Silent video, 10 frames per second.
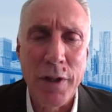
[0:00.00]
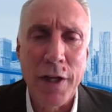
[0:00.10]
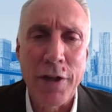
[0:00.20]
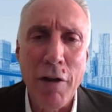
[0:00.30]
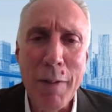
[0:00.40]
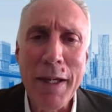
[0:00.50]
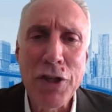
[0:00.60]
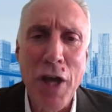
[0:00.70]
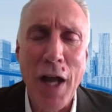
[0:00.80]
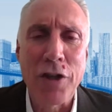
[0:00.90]
It's already being
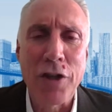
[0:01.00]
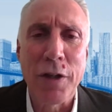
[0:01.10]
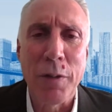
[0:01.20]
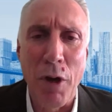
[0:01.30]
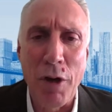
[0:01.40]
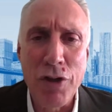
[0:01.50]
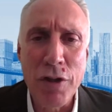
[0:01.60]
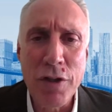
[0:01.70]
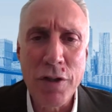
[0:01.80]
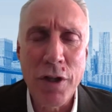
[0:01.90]
challenged on the
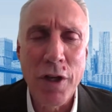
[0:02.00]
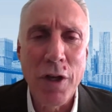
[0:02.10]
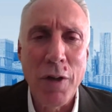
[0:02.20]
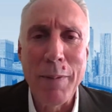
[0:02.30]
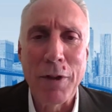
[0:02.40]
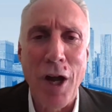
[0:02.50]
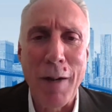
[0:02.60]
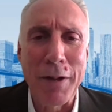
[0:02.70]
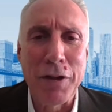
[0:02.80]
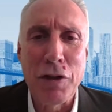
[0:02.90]
margins. People talk
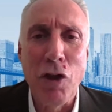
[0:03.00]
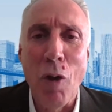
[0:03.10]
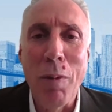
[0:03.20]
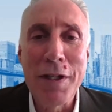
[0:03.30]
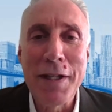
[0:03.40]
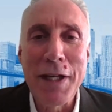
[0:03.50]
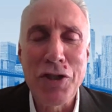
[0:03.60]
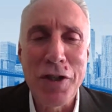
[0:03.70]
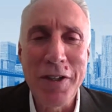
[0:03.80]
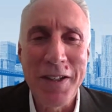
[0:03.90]
about
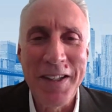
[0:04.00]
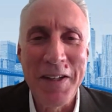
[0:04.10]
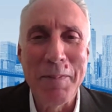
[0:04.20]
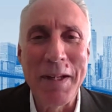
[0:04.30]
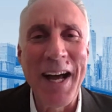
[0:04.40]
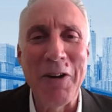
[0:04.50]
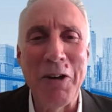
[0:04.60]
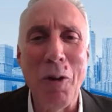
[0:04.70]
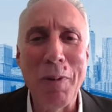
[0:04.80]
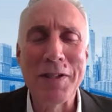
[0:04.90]
globalization, meaning how
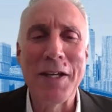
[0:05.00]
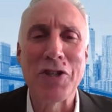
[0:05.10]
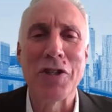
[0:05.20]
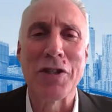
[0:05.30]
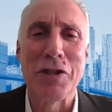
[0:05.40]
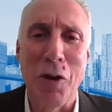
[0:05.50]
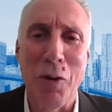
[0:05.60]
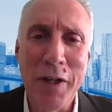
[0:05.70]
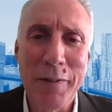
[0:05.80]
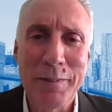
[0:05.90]
globalization is
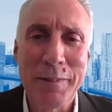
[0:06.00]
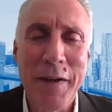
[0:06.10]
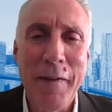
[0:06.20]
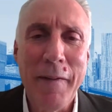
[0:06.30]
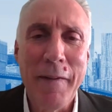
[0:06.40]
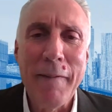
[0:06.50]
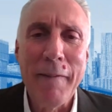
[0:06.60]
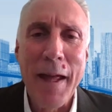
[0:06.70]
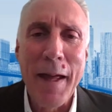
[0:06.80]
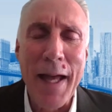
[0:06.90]
slowing,
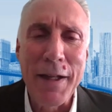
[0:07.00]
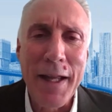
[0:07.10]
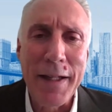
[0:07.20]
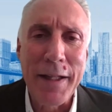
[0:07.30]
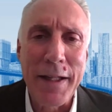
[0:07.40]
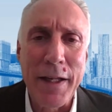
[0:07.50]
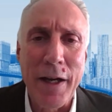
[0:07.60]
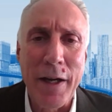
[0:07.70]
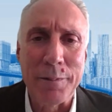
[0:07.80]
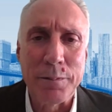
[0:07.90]
and that
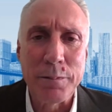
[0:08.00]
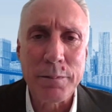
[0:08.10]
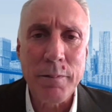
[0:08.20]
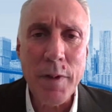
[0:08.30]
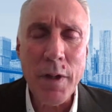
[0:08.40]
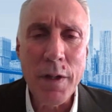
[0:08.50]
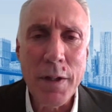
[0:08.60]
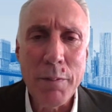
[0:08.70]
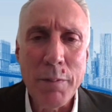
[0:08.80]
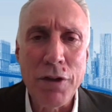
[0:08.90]

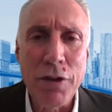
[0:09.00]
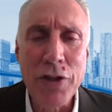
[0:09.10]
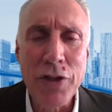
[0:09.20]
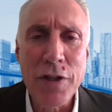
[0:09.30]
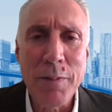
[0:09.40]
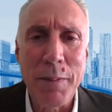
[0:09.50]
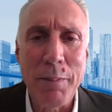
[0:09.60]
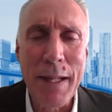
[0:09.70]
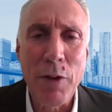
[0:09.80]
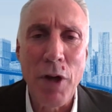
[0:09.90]
the protectionism, the
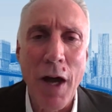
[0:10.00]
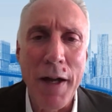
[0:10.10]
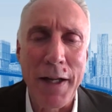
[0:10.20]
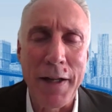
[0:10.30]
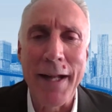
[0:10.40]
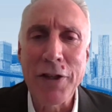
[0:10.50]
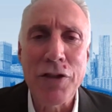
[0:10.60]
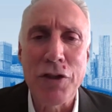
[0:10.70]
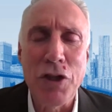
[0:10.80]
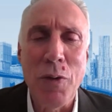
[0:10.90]
people because it's not just
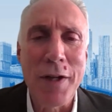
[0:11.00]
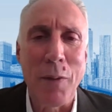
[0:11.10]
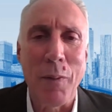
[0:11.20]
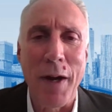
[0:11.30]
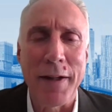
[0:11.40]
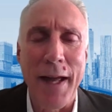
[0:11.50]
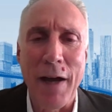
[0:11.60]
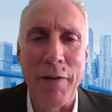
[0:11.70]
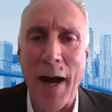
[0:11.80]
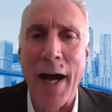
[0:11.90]
the US that wants to
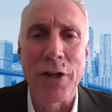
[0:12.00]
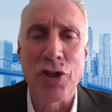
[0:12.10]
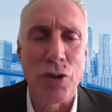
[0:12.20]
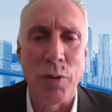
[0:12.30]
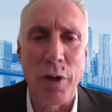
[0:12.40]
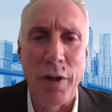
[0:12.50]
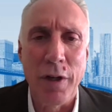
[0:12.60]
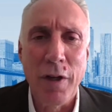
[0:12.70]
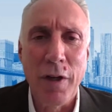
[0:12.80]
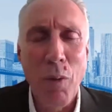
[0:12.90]
have onshore.
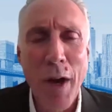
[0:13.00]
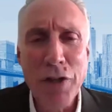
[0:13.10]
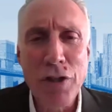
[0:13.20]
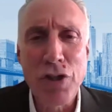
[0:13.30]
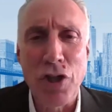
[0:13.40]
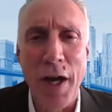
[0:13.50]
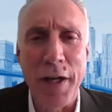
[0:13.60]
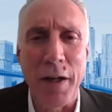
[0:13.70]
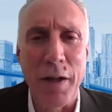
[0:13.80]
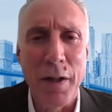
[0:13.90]
Why should
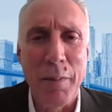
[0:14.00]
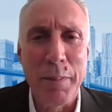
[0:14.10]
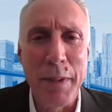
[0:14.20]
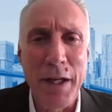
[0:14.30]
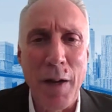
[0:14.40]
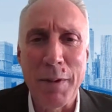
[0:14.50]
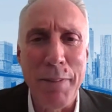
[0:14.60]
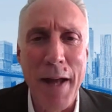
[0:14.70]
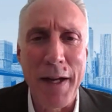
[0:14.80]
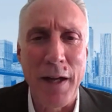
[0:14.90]
China become
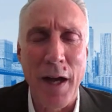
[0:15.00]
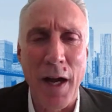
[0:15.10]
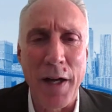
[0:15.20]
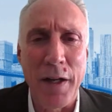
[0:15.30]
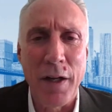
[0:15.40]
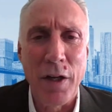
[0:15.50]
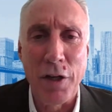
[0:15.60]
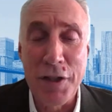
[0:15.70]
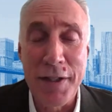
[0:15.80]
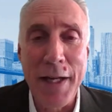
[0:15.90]
dependent on
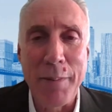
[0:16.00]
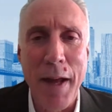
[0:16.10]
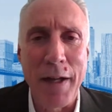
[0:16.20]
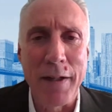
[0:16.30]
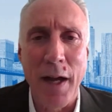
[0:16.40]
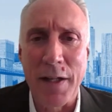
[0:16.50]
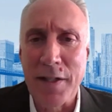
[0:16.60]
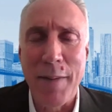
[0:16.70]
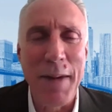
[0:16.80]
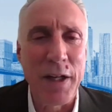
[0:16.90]
or stay dependent on
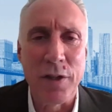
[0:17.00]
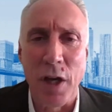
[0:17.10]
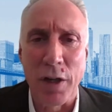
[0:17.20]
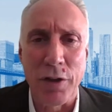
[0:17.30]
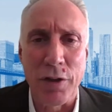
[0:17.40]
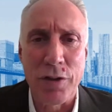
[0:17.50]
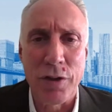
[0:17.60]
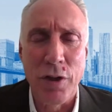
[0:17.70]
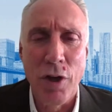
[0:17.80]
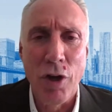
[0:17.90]
semiconductors
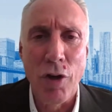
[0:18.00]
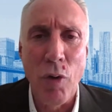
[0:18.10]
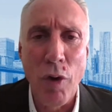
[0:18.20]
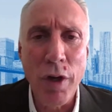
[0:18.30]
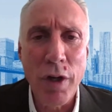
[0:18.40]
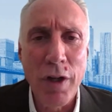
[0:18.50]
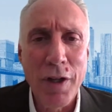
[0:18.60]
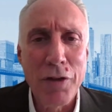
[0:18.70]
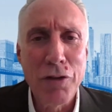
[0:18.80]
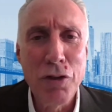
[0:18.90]
or
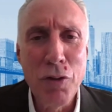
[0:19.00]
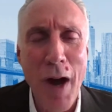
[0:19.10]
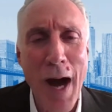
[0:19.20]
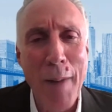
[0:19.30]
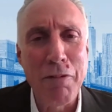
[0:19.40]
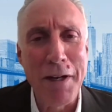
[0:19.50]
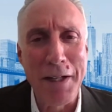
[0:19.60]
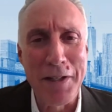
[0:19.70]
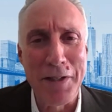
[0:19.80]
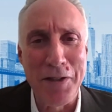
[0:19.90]
two
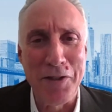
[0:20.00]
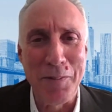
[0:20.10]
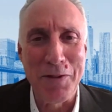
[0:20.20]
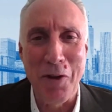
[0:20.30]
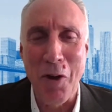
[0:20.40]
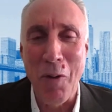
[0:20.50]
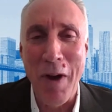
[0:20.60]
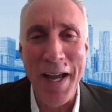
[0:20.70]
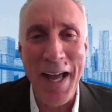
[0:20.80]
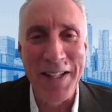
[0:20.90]
operating systems,
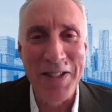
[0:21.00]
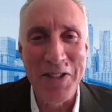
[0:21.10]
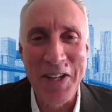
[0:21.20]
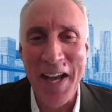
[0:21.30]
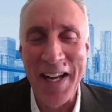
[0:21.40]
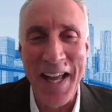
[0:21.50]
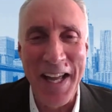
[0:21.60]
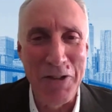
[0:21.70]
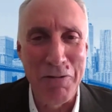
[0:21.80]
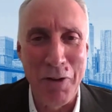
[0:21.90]
OIS and
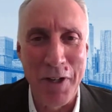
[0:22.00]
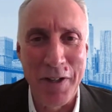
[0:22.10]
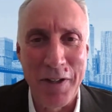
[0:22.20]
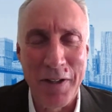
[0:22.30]
Android?